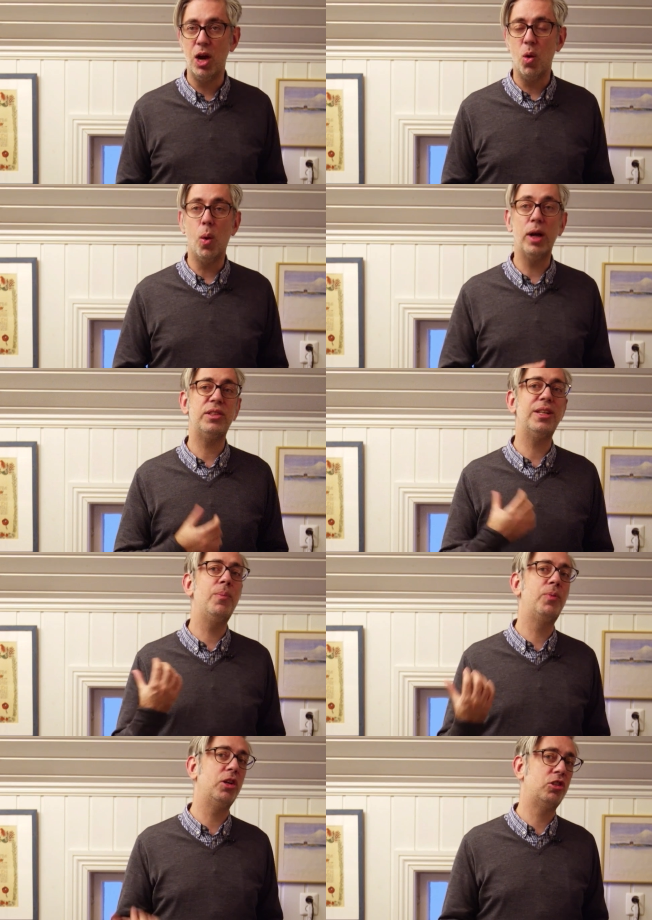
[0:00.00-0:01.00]
What
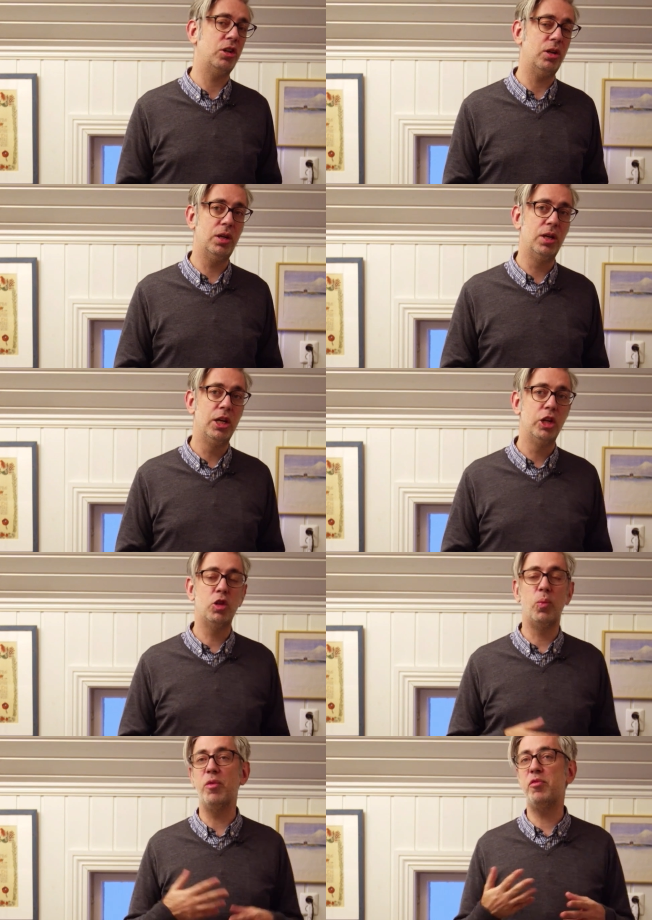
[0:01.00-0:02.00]
temperature
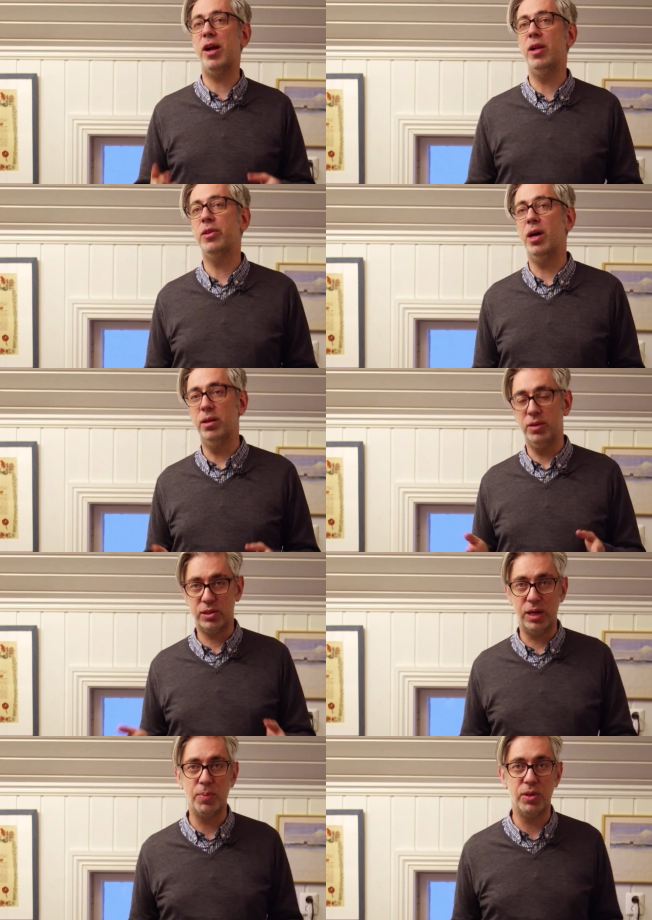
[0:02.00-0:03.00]
should we felt the
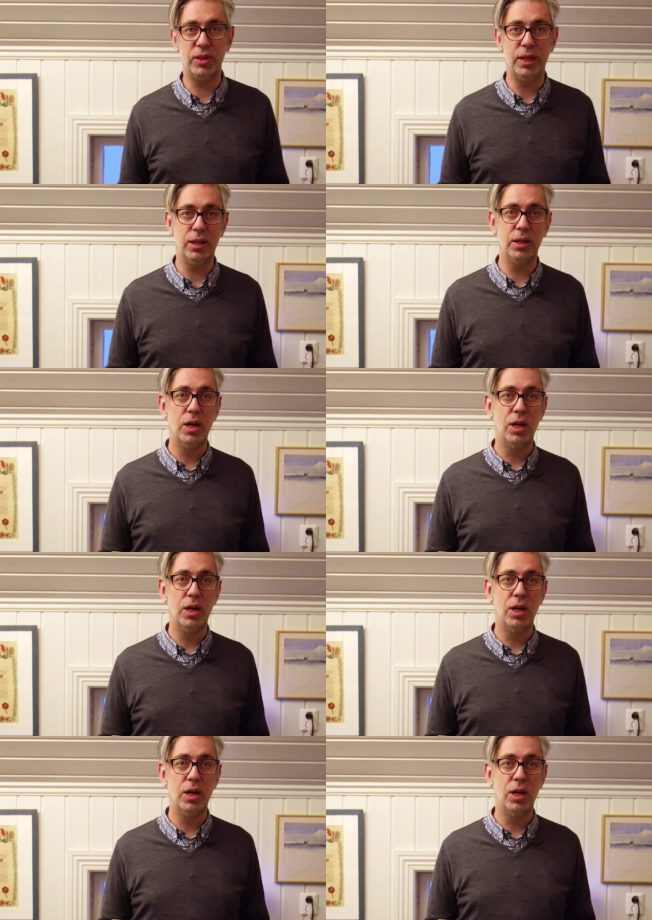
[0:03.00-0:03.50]
slippers in?